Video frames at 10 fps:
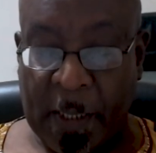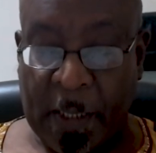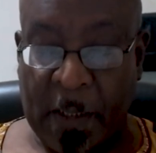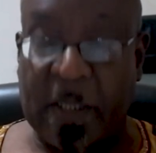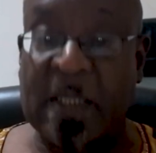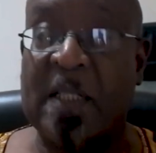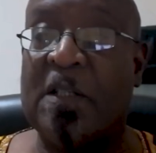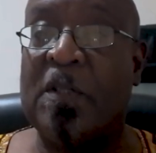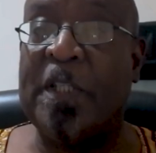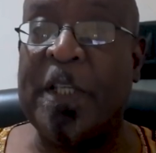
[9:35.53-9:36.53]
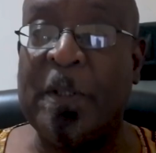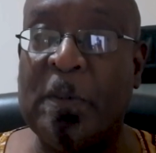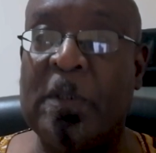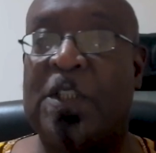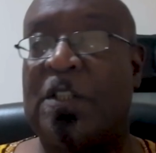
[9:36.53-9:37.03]
In looking at the
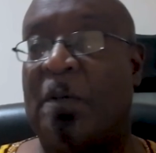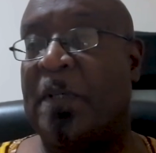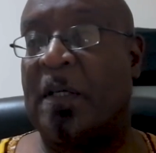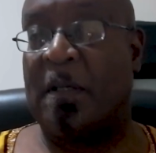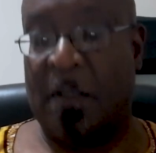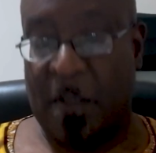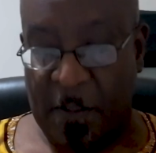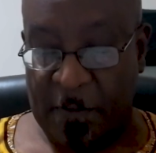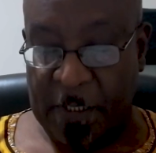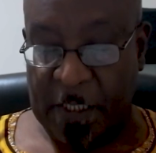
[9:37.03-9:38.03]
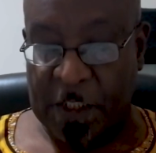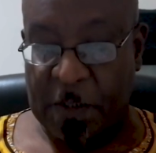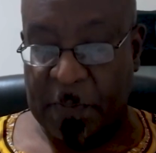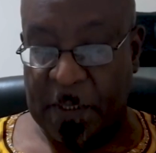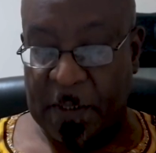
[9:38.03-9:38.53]
huge topic of
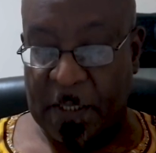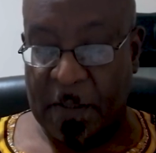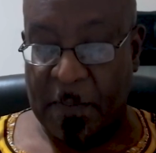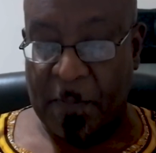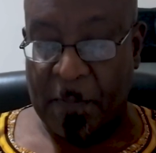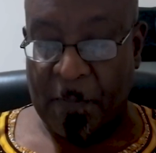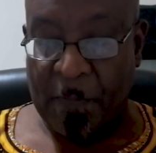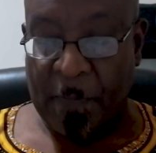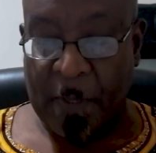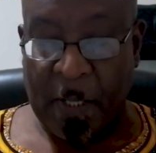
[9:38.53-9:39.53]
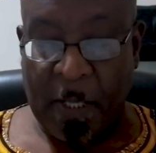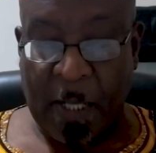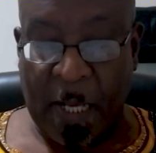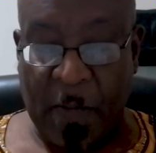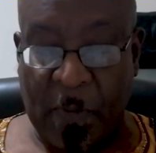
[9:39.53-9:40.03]
leadership in Islam,
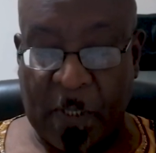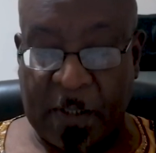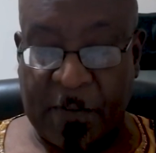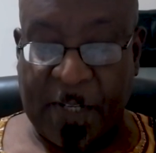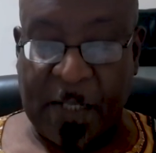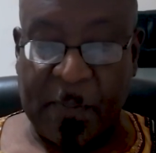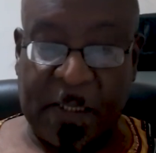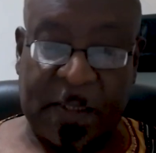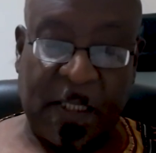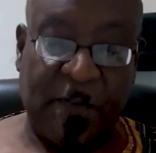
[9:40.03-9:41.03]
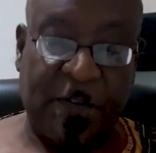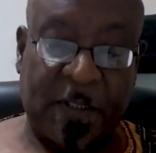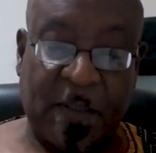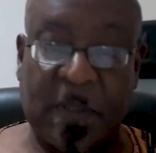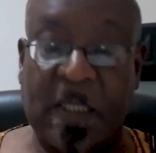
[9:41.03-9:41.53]
I will confine myself to
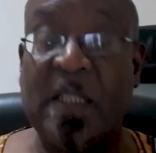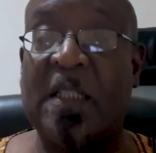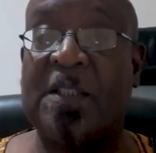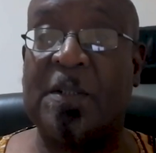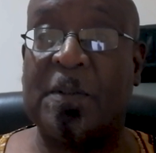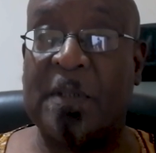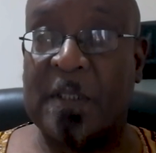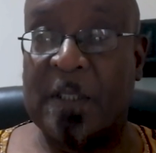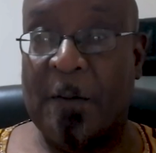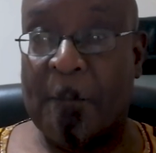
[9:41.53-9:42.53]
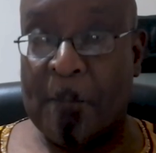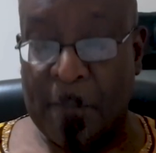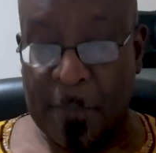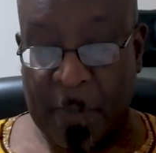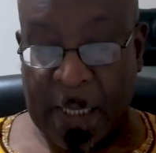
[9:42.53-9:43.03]
some key issues
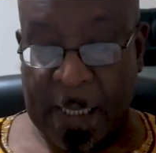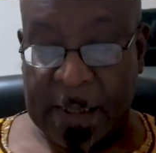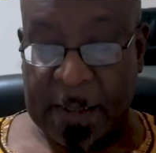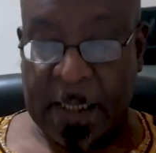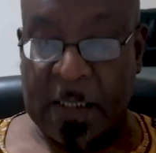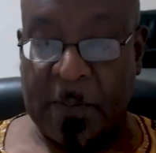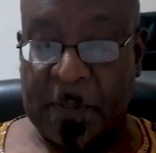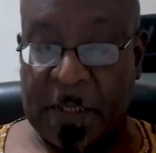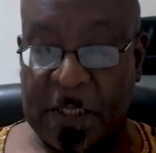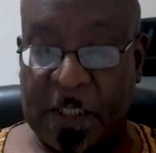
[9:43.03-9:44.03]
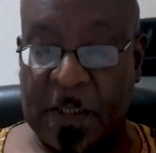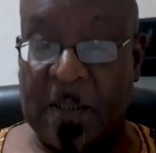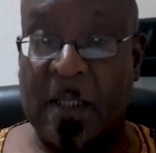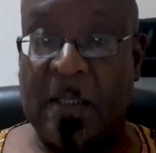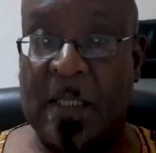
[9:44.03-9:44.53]
and take the
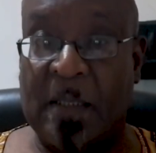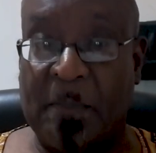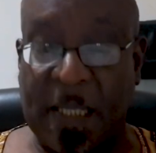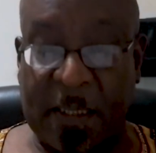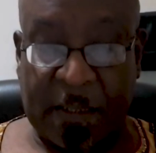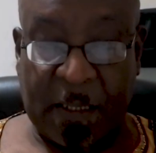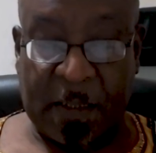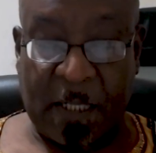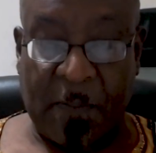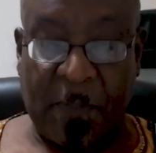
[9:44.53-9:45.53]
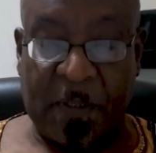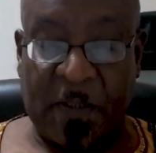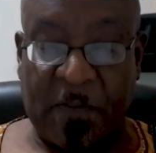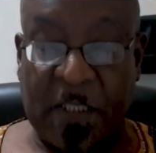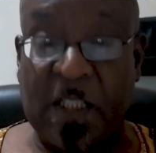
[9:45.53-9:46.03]
position that the best examples
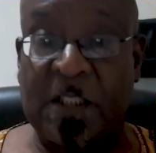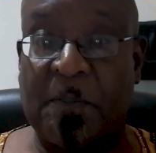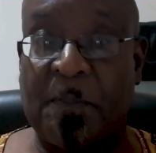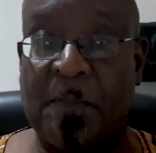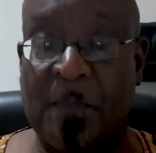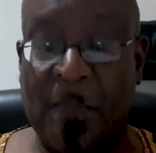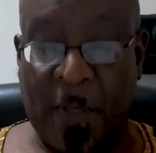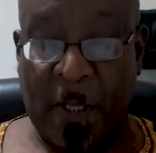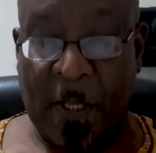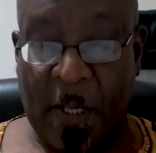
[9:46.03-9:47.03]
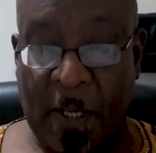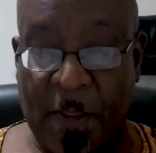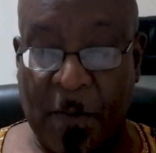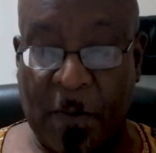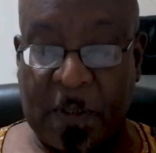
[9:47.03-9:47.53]
of leadership are
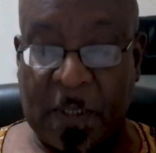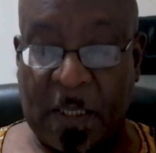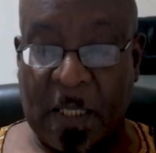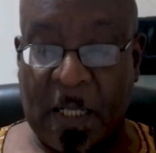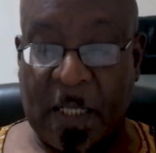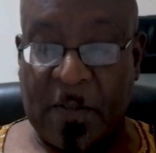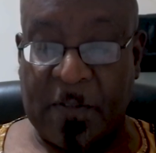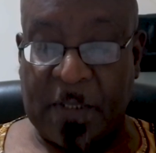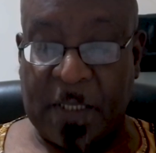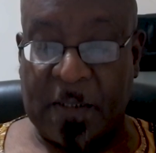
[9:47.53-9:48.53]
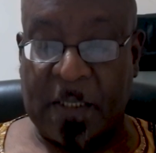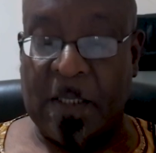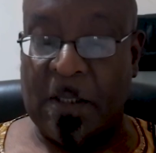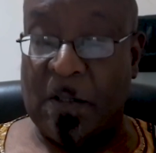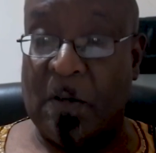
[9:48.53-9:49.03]
those that Allah gives us
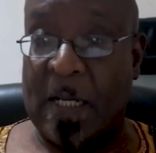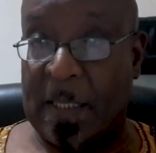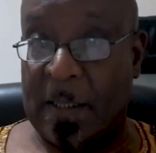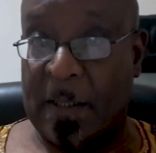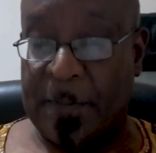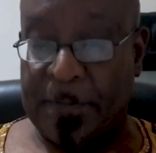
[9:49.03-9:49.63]
in the Quran.